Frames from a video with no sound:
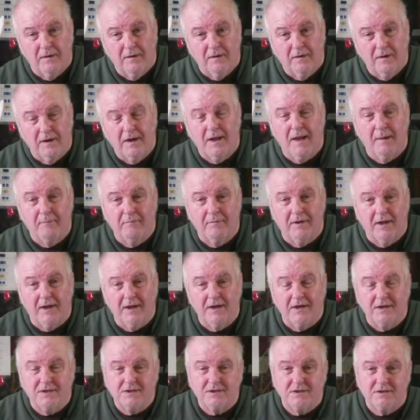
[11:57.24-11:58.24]
In them
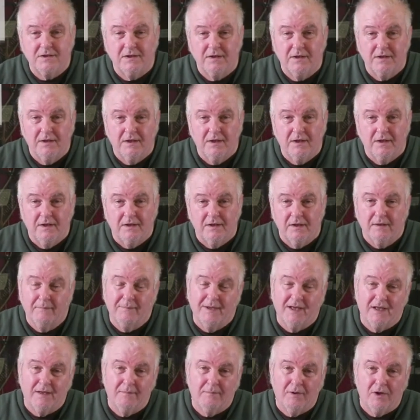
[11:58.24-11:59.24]
days, they
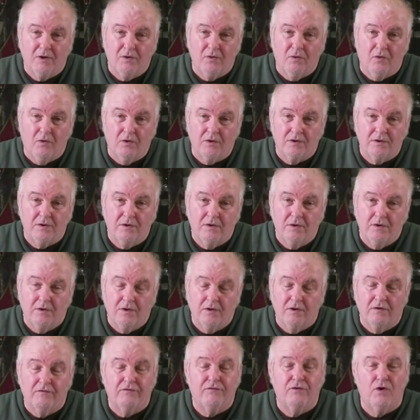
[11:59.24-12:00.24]
might have been called
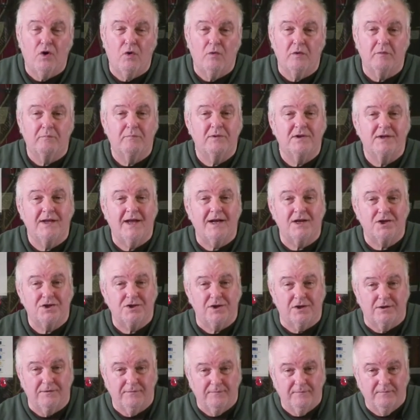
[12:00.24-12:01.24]
the forward
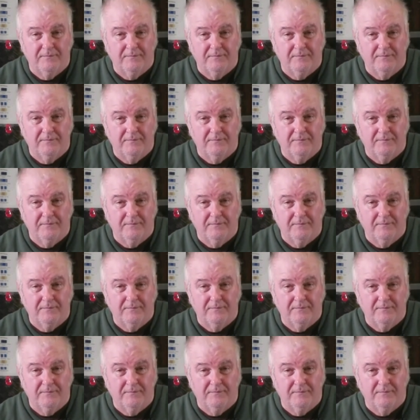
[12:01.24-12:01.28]
protection.